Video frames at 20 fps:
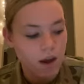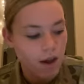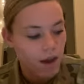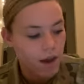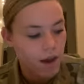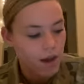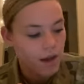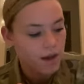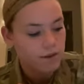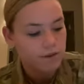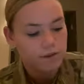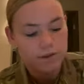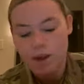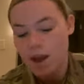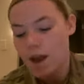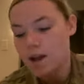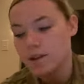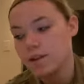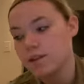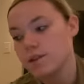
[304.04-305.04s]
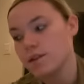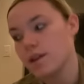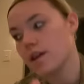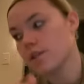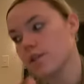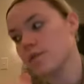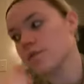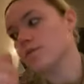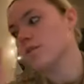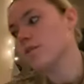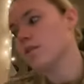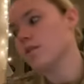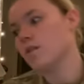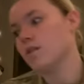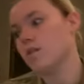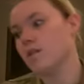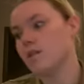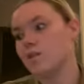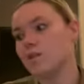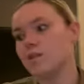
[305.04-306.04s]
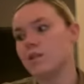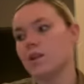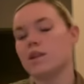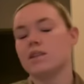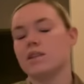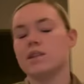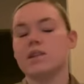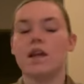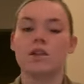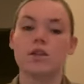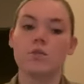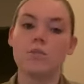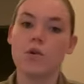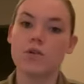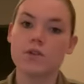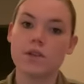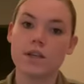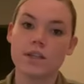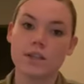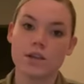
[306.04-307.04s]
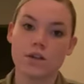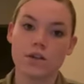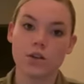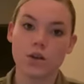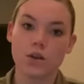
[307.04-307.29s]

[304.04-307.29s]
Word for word: And as I said, that's not the most ideal.